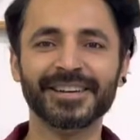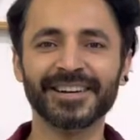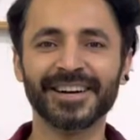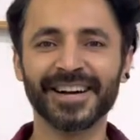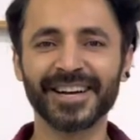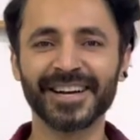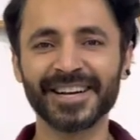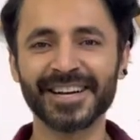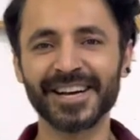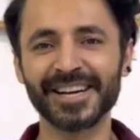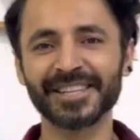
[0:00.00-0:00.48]

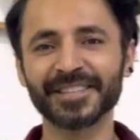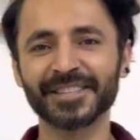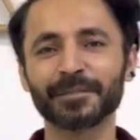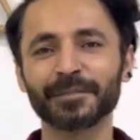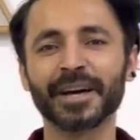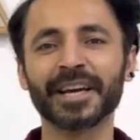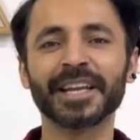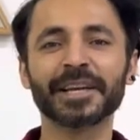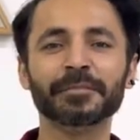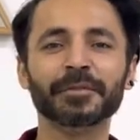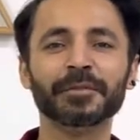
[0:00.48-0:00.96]
Hi guys,
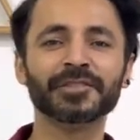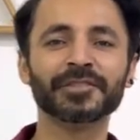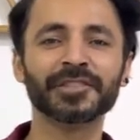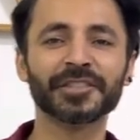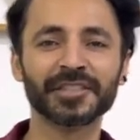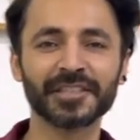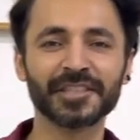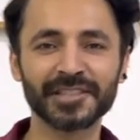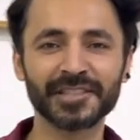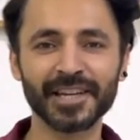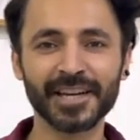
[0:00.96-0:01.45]
my name is
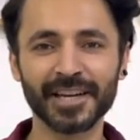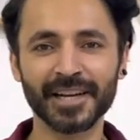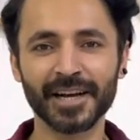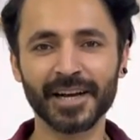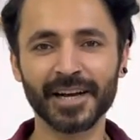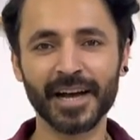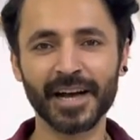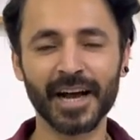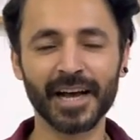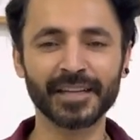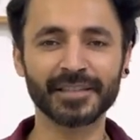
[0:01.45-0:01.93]
Kshitij
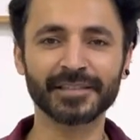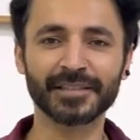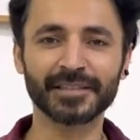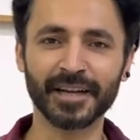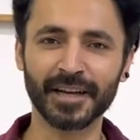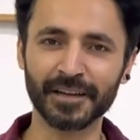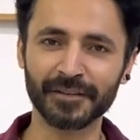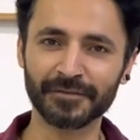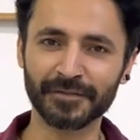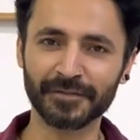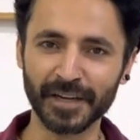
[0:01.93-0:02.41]
Gera. I
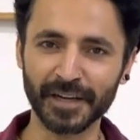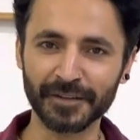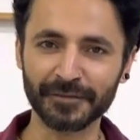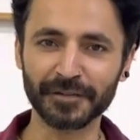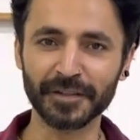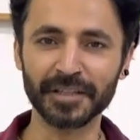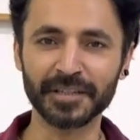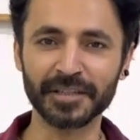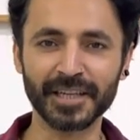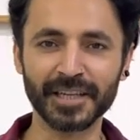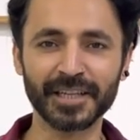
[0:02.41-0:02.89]
stand 5
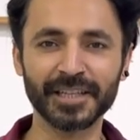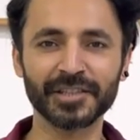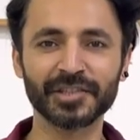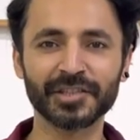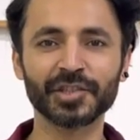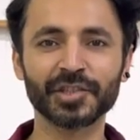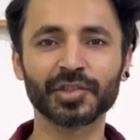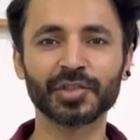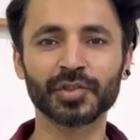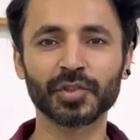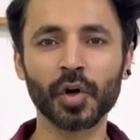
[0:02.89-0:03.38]
feet 10
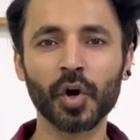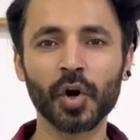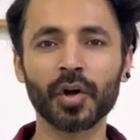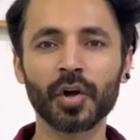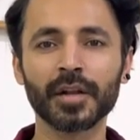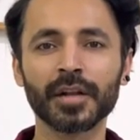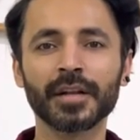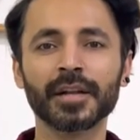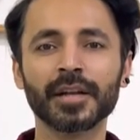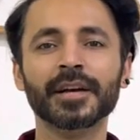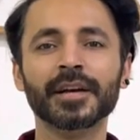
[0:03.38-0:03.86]
inches
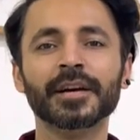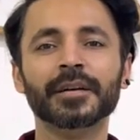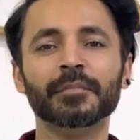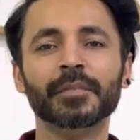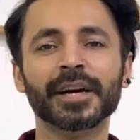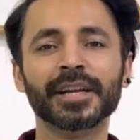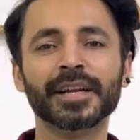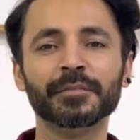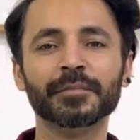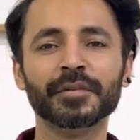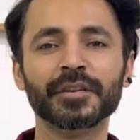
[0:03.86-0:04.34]
tall.
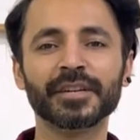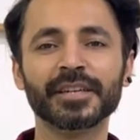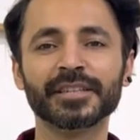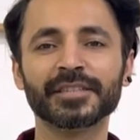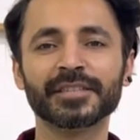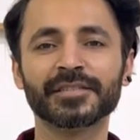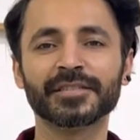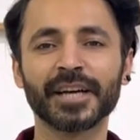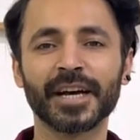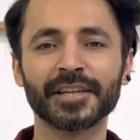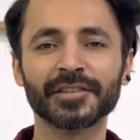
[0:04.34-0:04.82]
My number
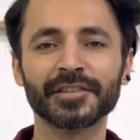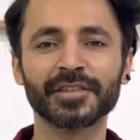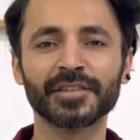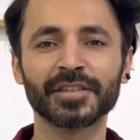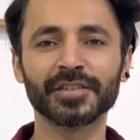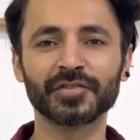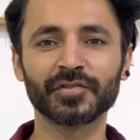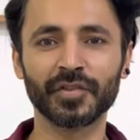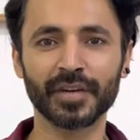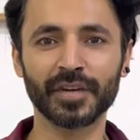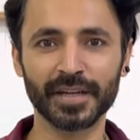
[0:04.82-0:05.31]
is
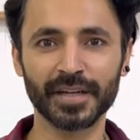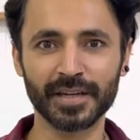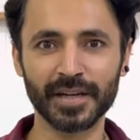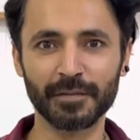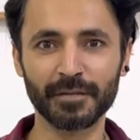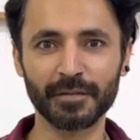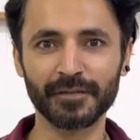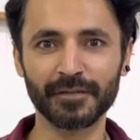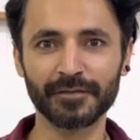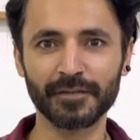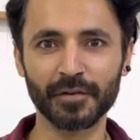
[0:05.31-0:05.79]

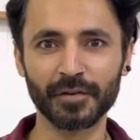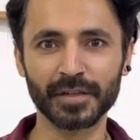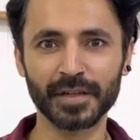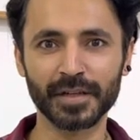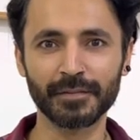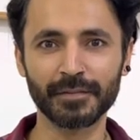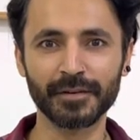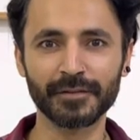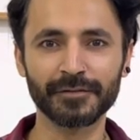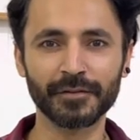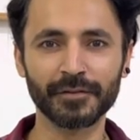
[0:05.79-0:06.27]

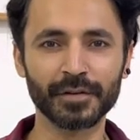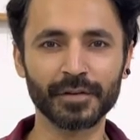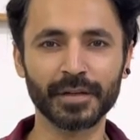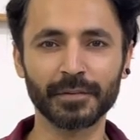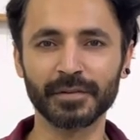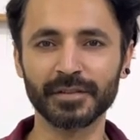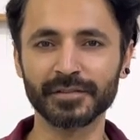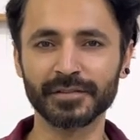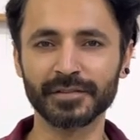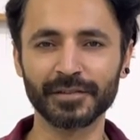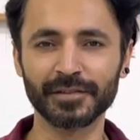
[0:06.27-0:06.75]

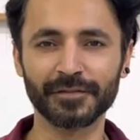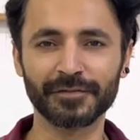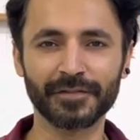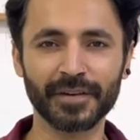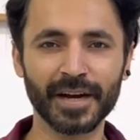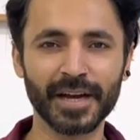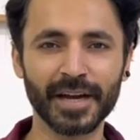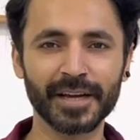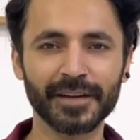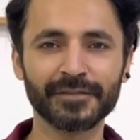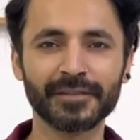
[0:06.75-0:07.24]

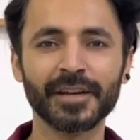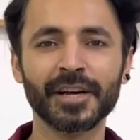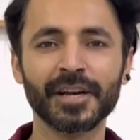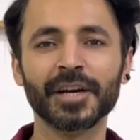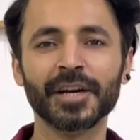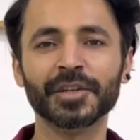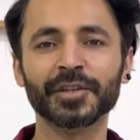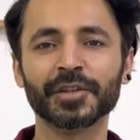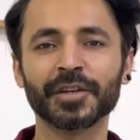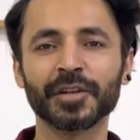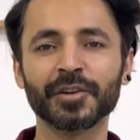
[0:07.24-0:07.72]
963-444-005.
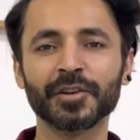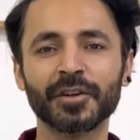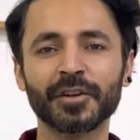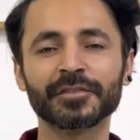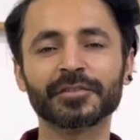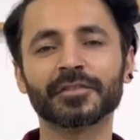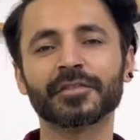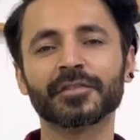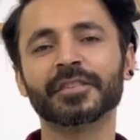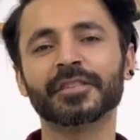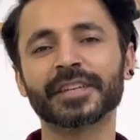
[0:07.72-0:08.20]
You can
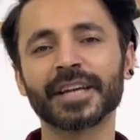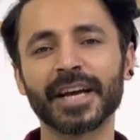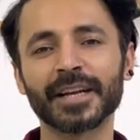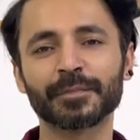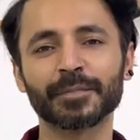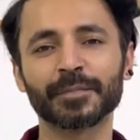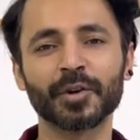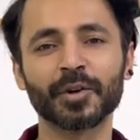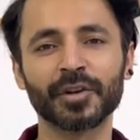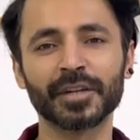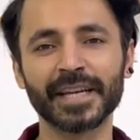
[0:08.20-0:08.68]
also contact
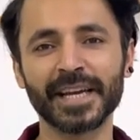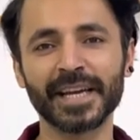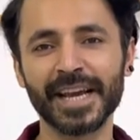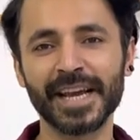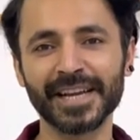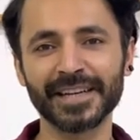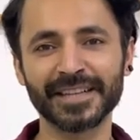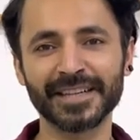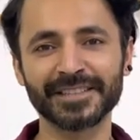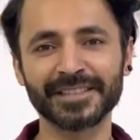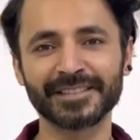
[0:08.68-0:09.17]
me on
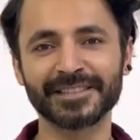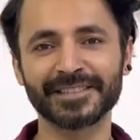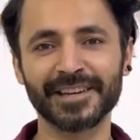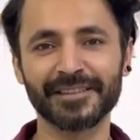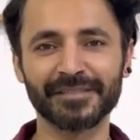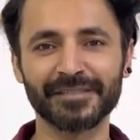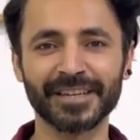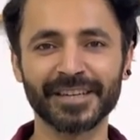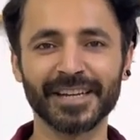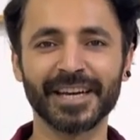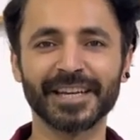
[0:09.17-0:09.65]

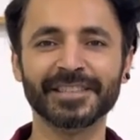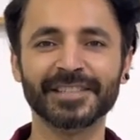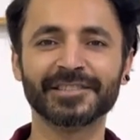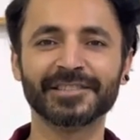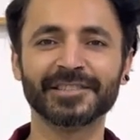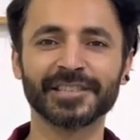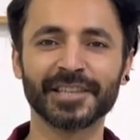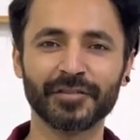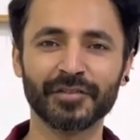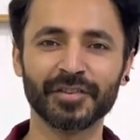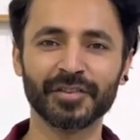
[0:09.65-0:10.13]
8879
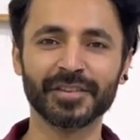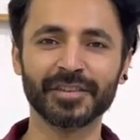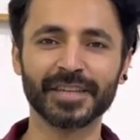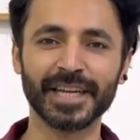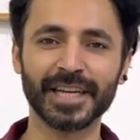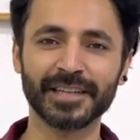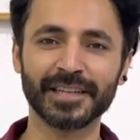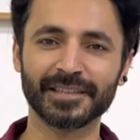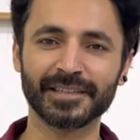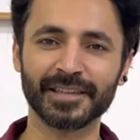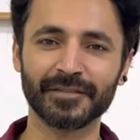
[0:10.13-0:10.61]

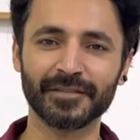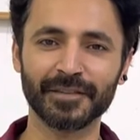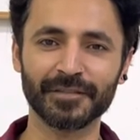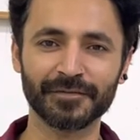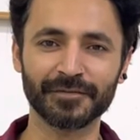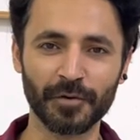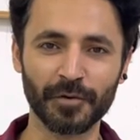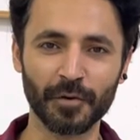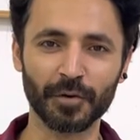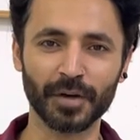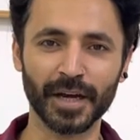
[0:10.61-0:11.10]

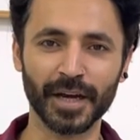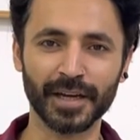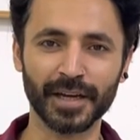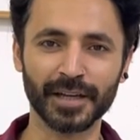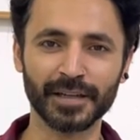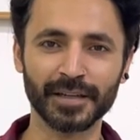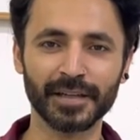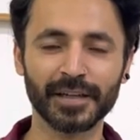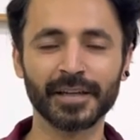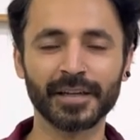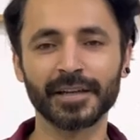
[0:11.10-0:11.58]
738749
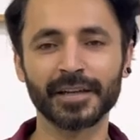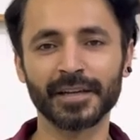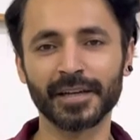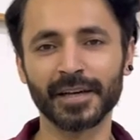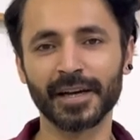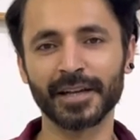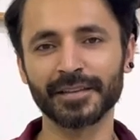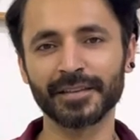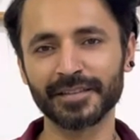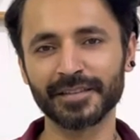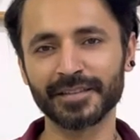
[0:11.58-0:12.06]

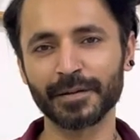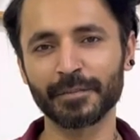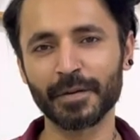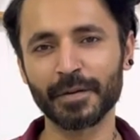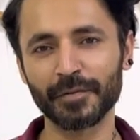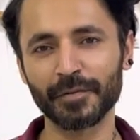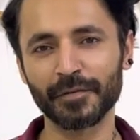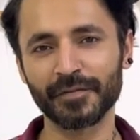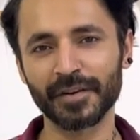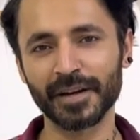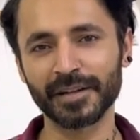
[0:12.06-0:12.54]
And these are my
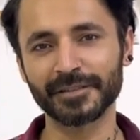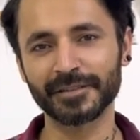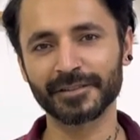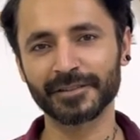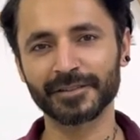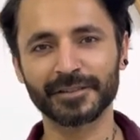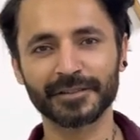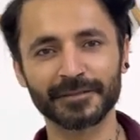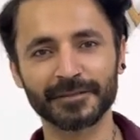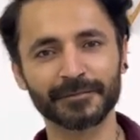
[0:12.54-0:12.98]
profiles.